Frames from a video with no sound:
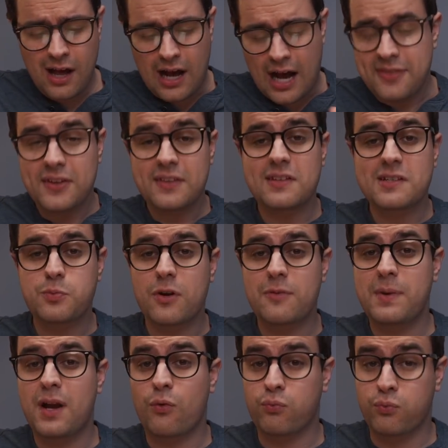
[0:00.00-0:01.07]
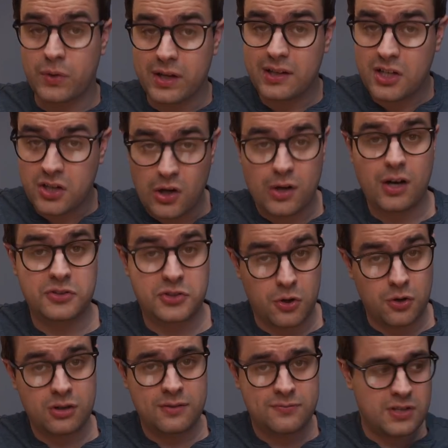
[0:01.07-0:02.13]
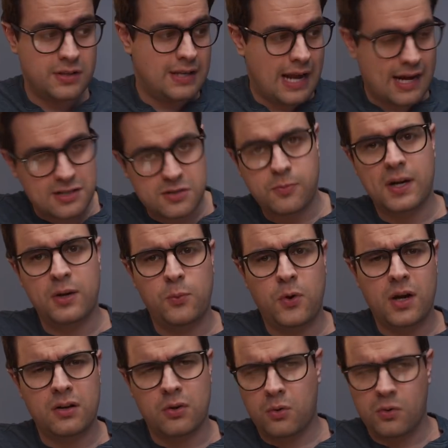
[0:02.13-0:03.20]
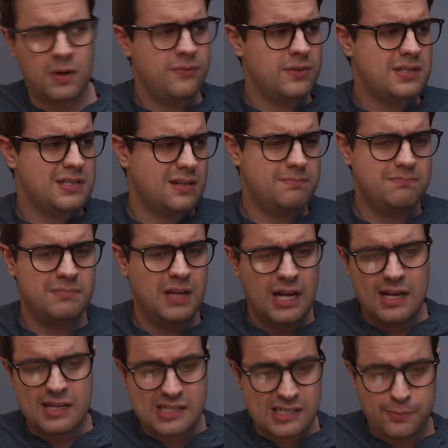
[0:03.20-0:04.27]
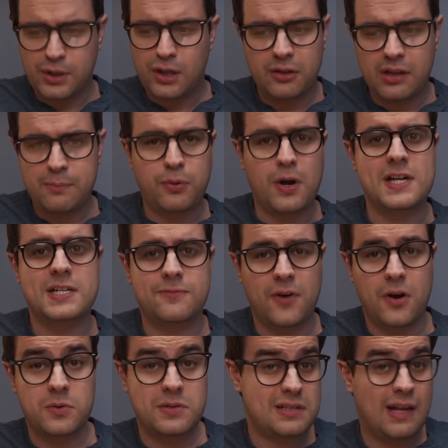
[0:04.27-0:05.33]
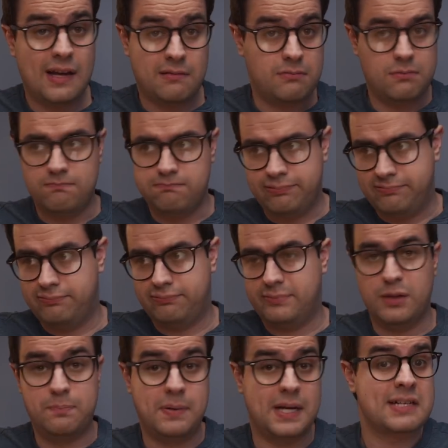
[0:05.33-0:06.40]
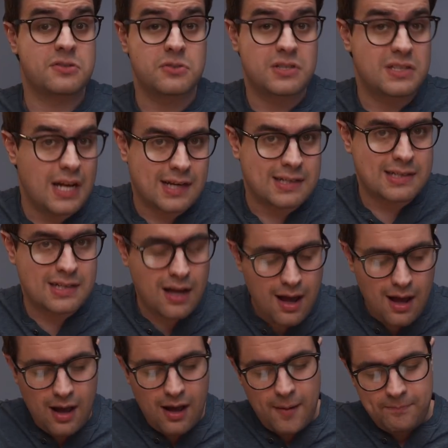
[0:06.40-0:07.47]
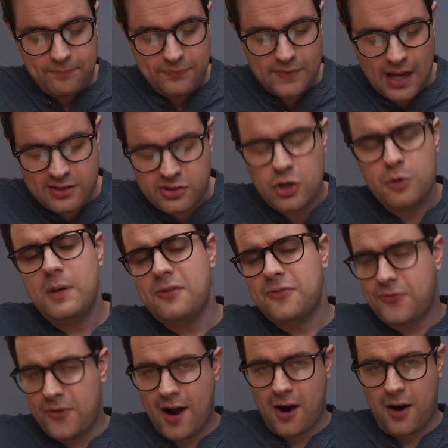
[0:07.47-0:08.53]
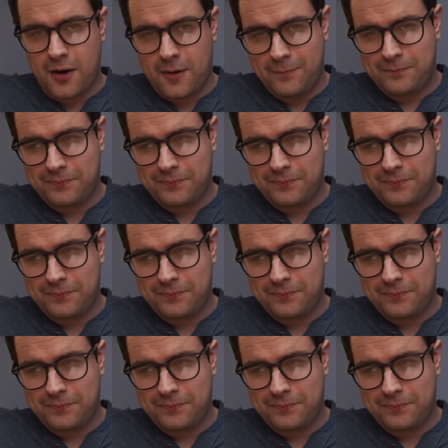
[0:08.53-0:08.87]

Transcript: I think this would have been a really good alternative to the S21 or even some similarly priced phones like the Pixel 6. And to be fair,